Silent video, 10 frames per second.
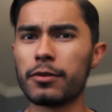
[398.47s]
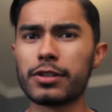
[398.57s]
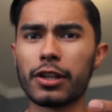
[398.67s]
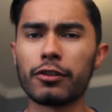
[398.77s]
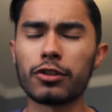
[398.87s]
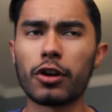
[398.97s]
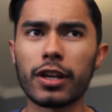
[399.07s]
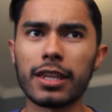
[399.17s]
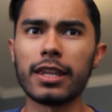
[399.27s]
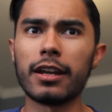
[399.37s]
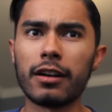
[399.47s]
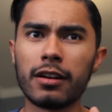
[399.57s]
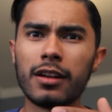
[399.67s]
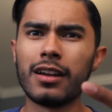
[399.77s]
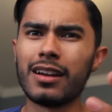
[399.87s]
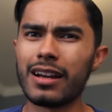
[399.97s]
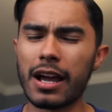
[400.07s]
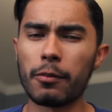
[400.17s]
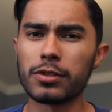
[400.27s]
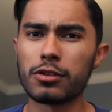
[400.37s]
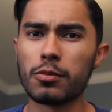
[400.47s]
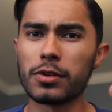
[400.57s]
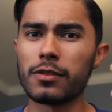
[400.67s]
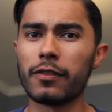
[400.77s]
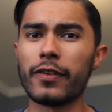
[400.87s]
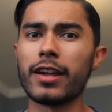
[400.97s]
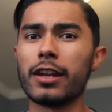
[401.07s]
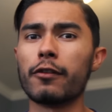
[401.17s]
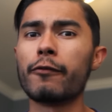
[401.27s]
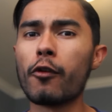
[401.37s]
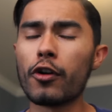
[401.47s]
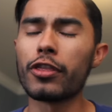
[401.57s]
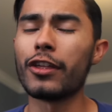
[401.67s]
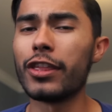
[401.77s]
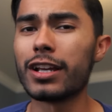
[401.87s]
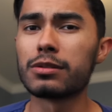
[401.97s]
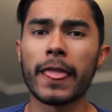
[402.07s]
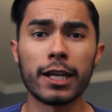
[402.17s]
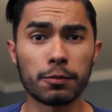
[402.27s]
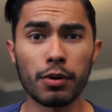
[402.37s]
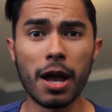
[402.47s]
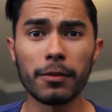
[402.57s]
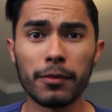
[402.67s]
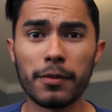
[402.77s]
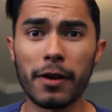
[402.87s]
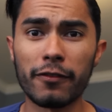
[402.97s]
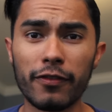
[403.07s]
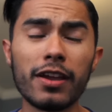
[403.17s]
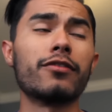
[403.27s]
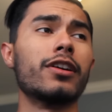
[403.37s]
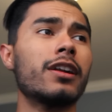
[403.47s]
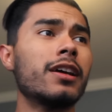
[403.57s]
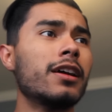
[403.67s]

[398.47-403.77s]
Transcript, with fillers: It was a little dark in there. I wasn't too much of a fan. And the fourth, I think, is, is probably my favorite.